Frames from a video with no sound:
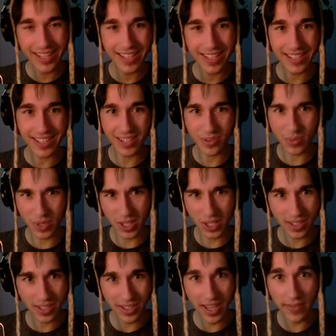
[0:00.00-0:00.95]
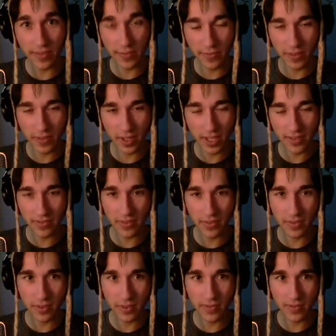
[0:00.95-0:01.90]
Is that weird? I have a I have a
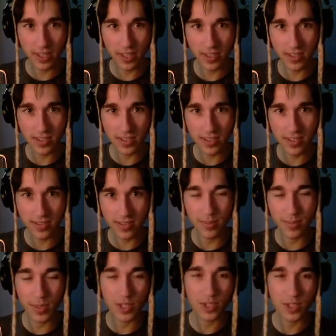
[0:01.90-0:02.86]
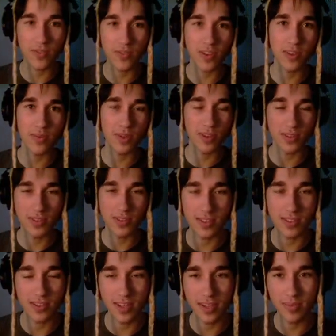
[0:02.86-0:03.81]
foot fetish. I'm not sure if anyone knows
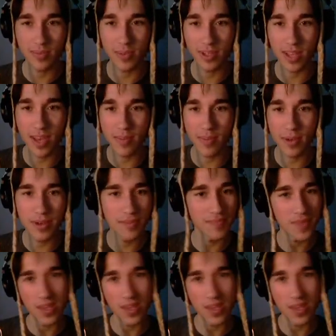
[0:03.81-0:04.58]
or not, but Emma,